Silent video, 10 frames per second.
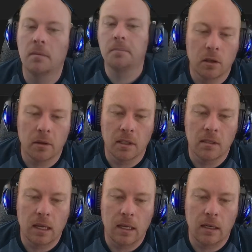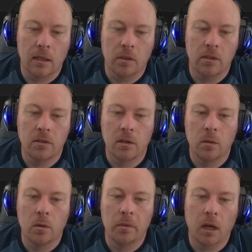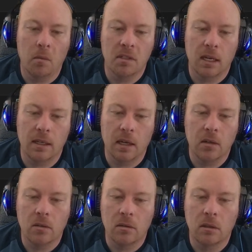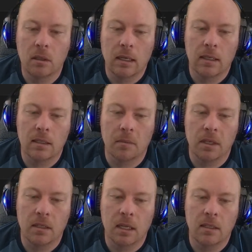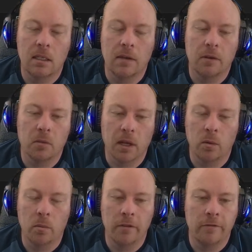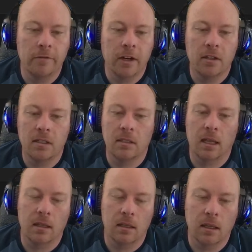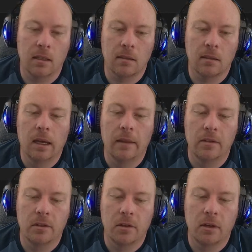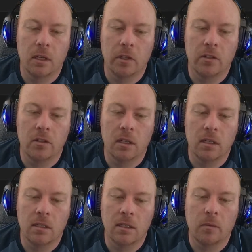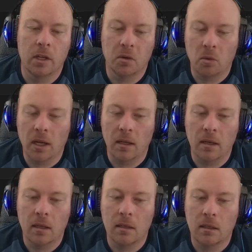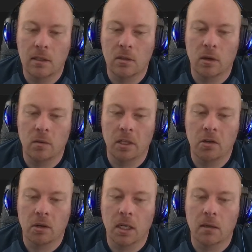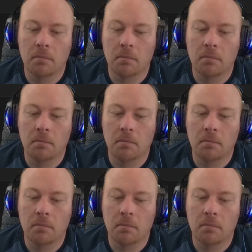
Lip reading: So this second image would be almost identical, except the intensity of the red would be very slightly less. And this third image, instead of being red, it's going to be green.